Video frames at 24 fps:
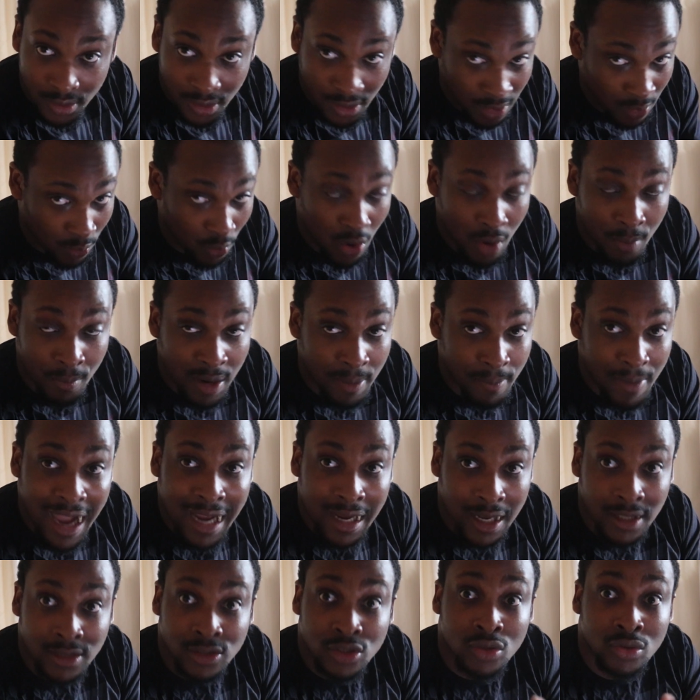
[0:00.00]
He won't be
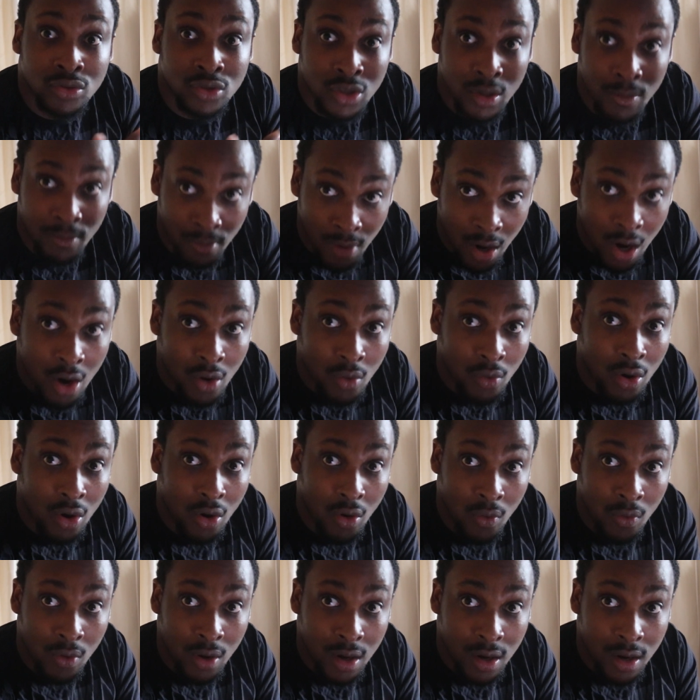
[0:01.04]
back until
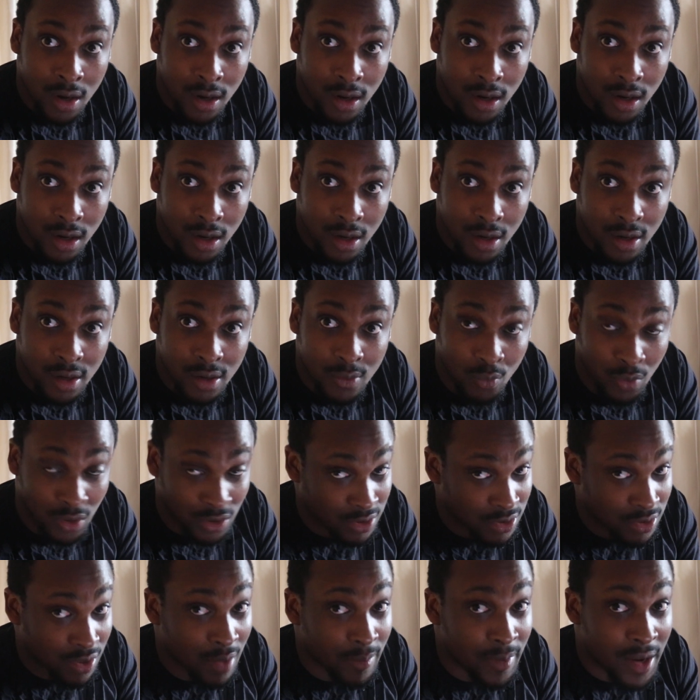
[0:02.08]
tomorrow,
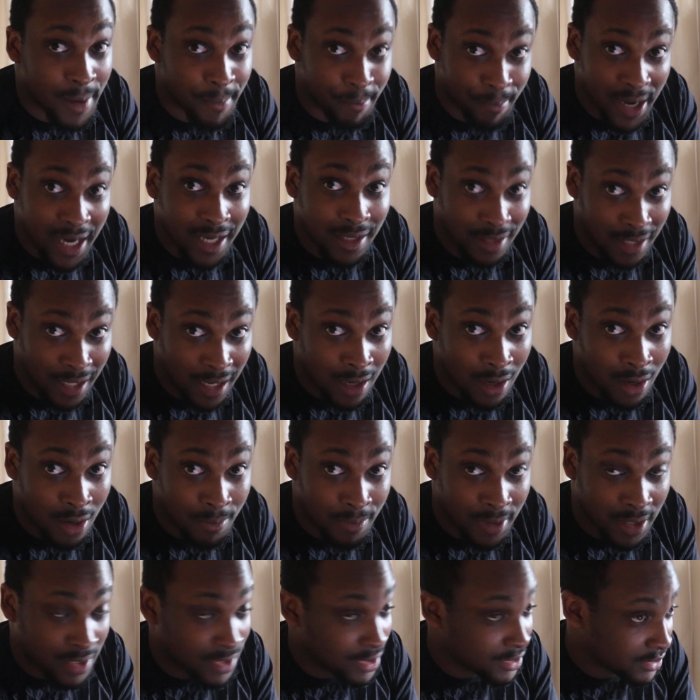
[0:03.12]
which is going to be a big deal
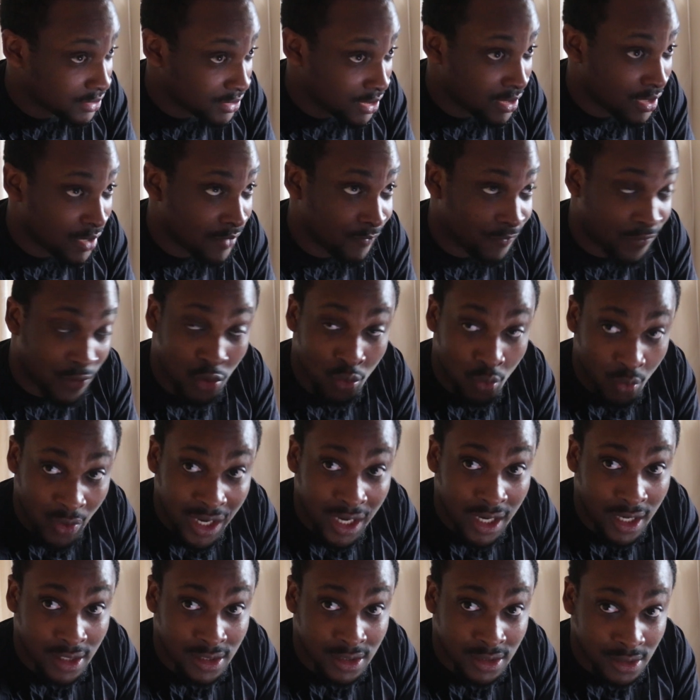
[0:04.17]
because in a few
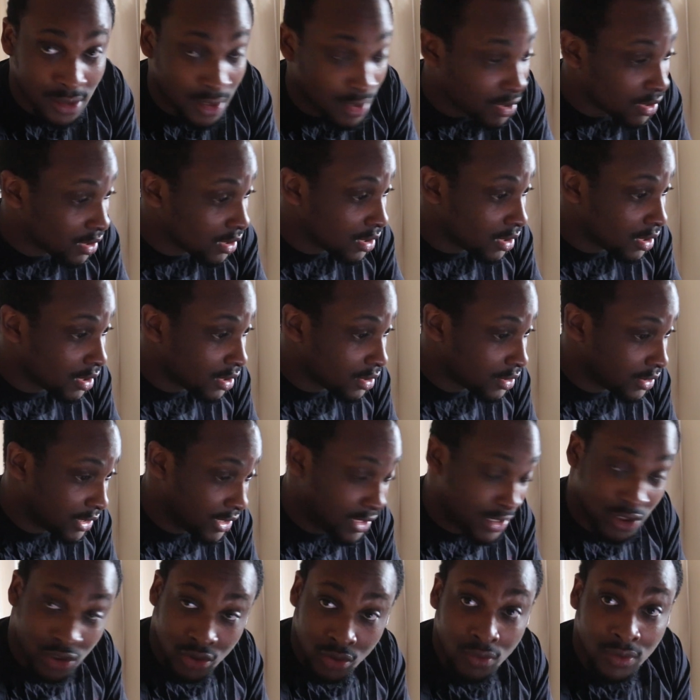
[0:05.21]
weeks,
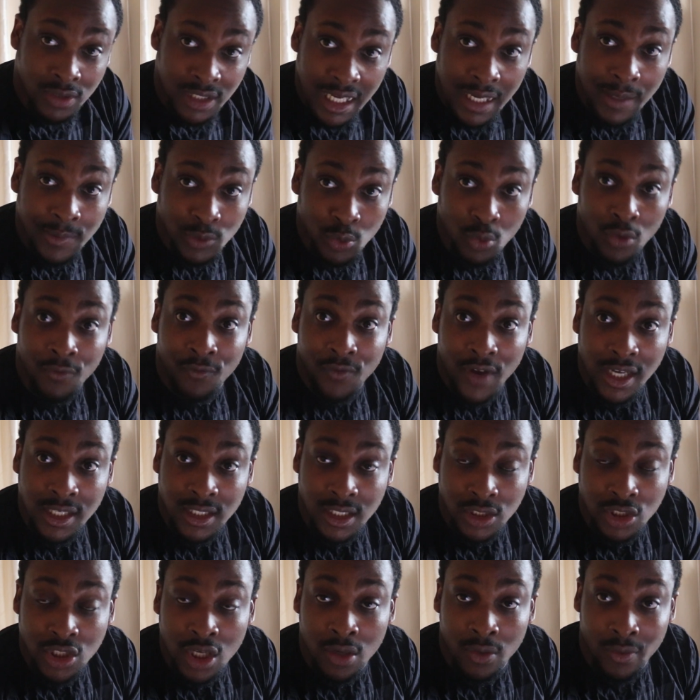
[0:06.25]
these two teams will
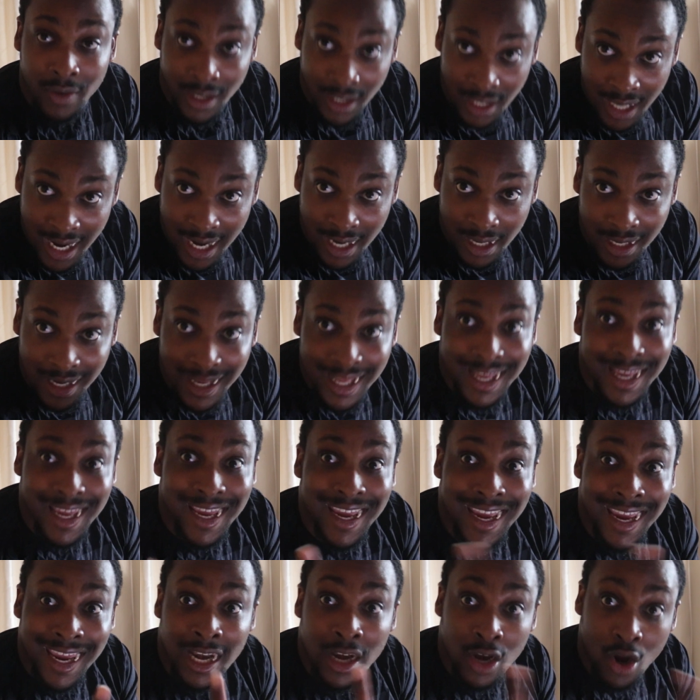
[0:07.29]
face each other again
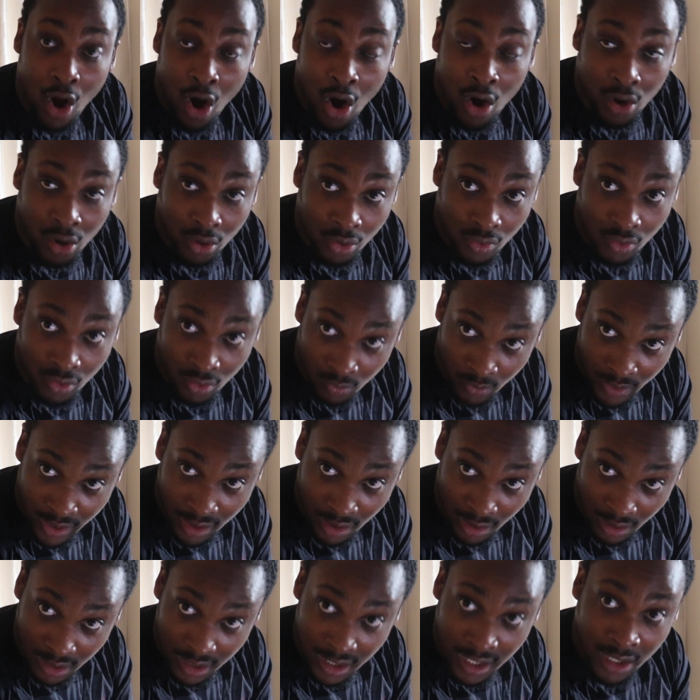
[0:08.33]
in the Oracle
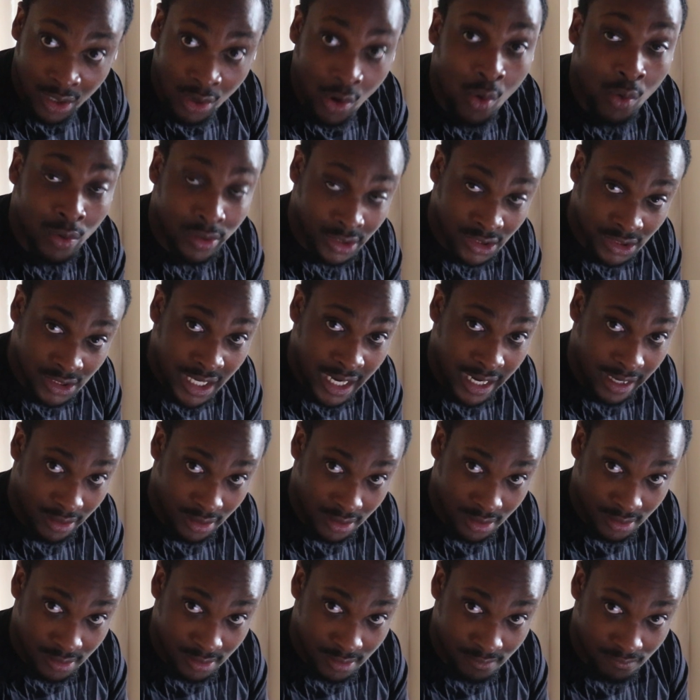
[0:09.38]
Arena in Golden
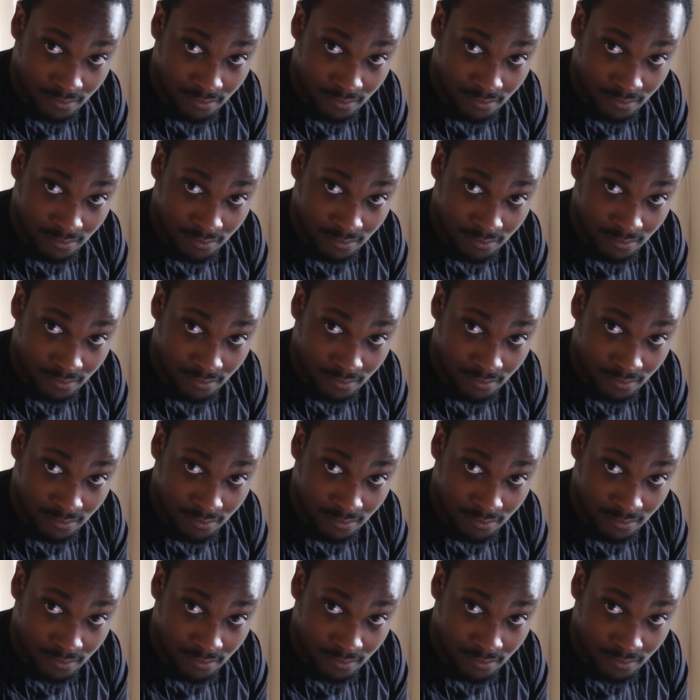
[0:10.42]
State.